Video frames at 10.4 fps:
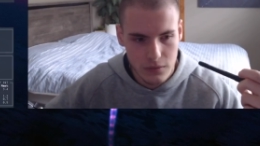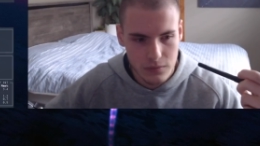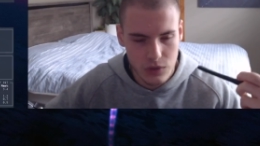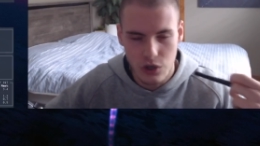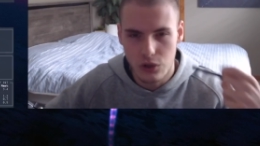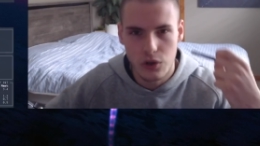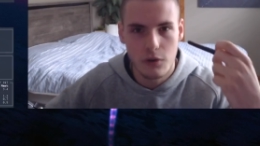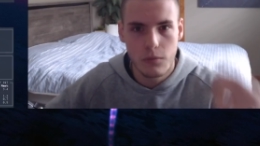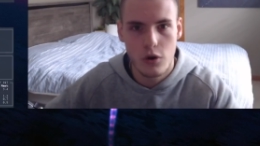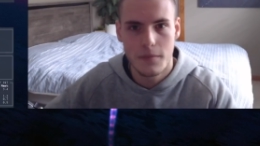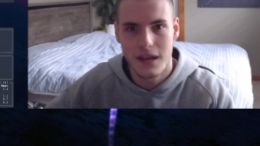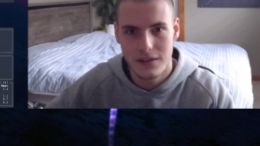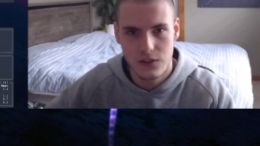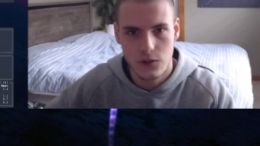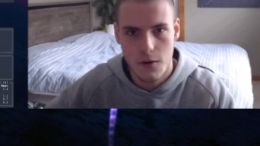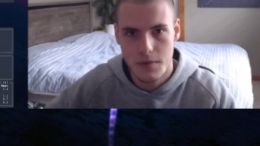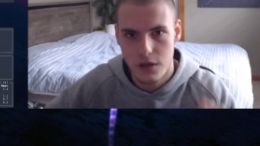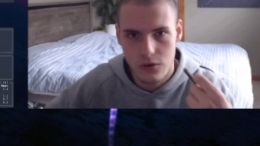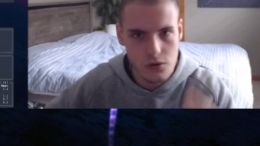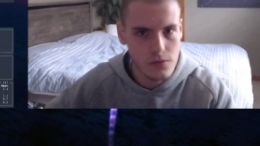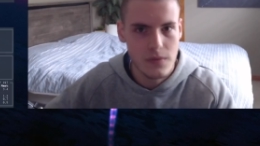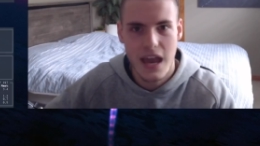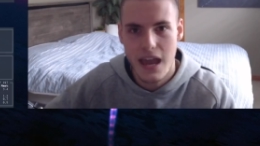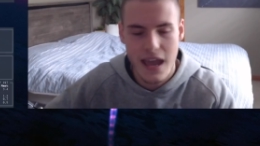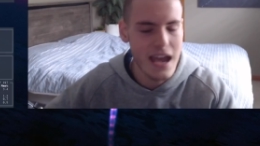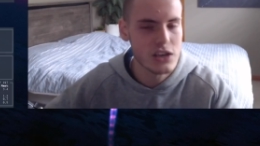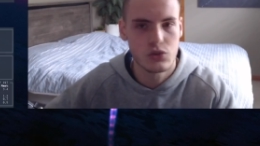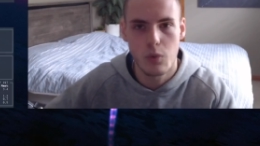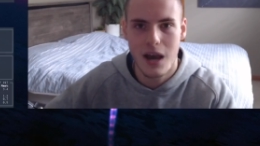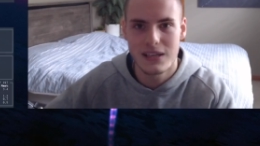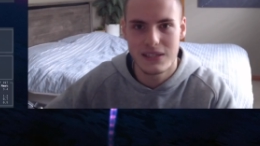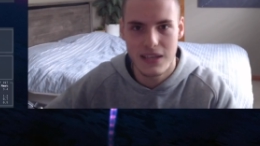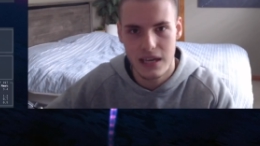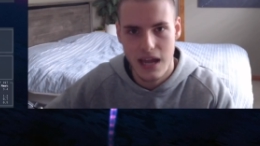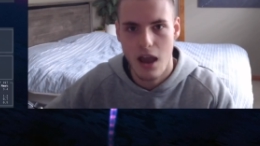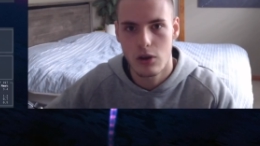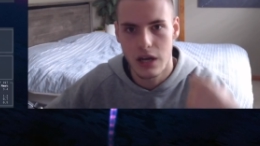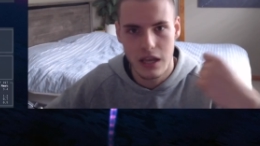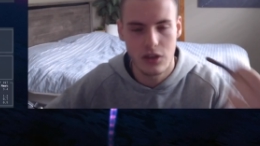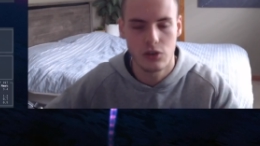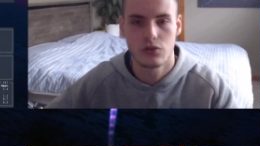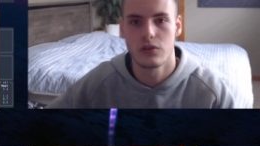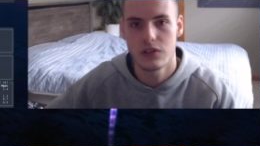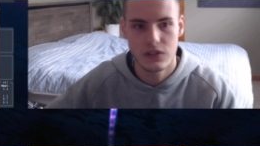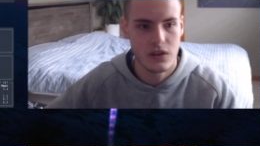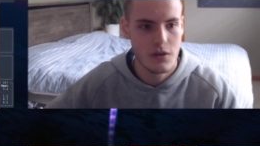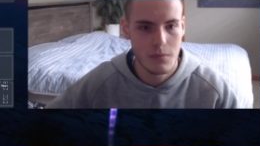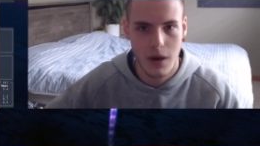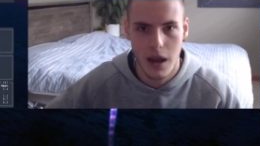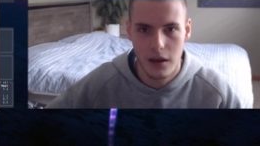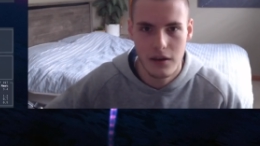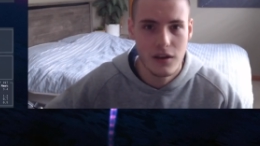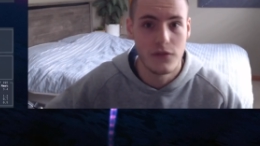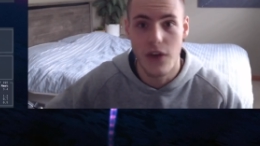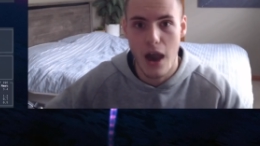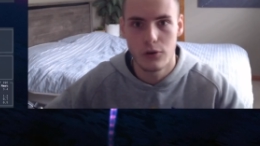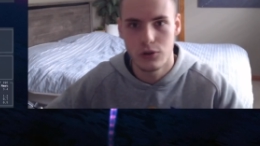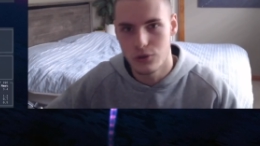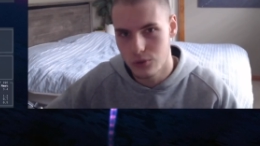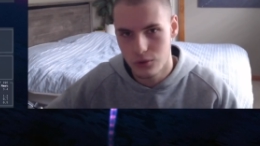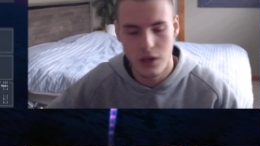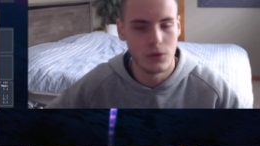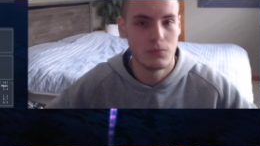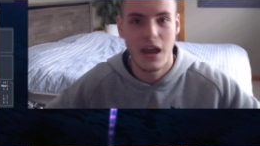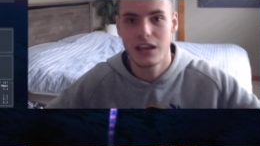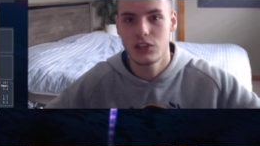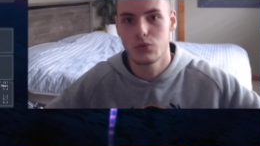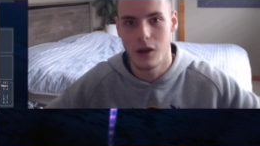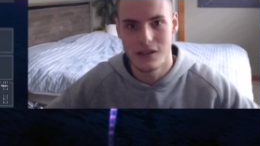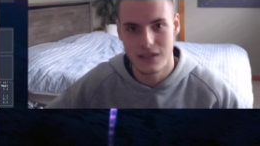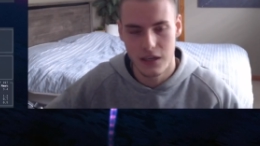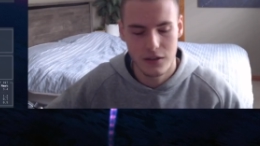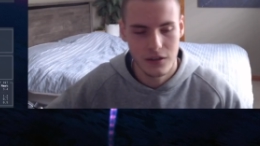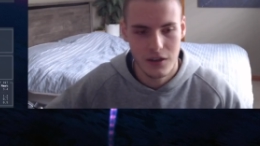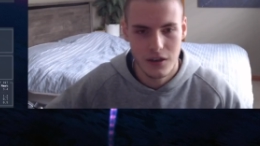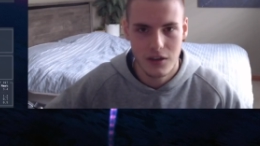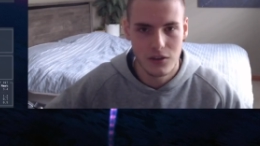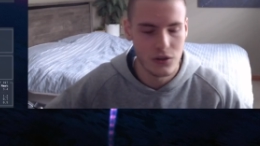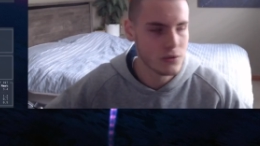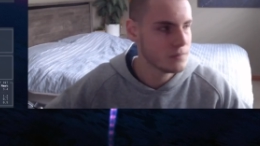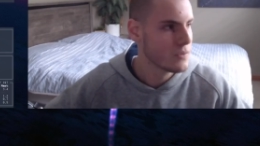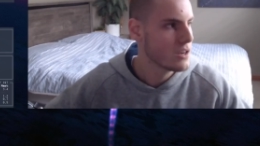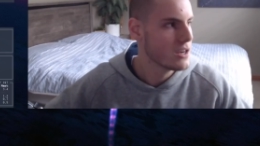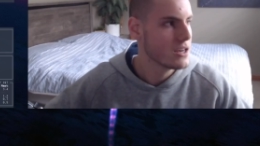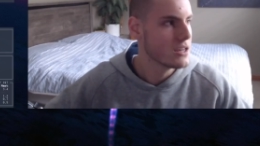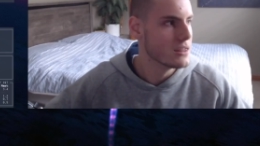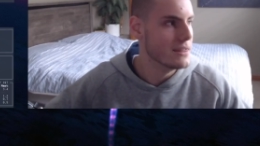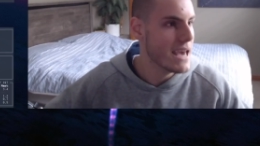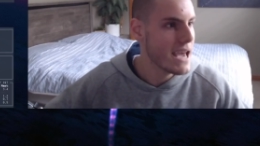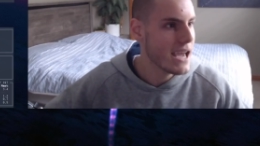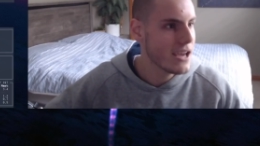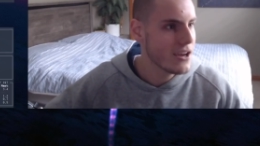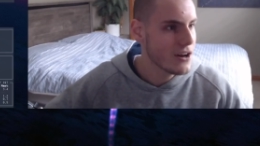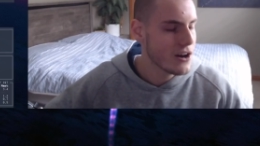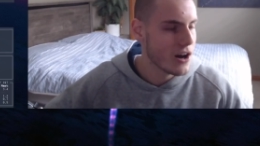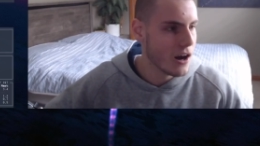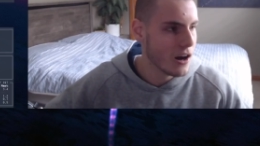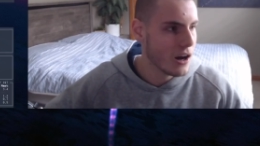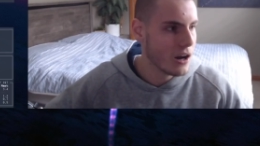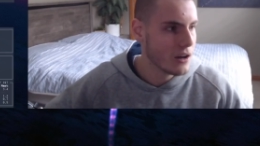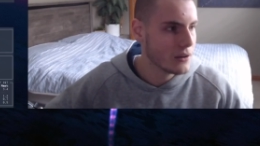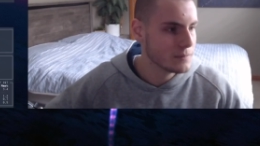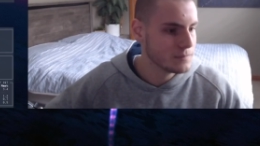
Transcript: you know, learn more about this topic or XYZ, how can I increase my value in XYZ? You know, they are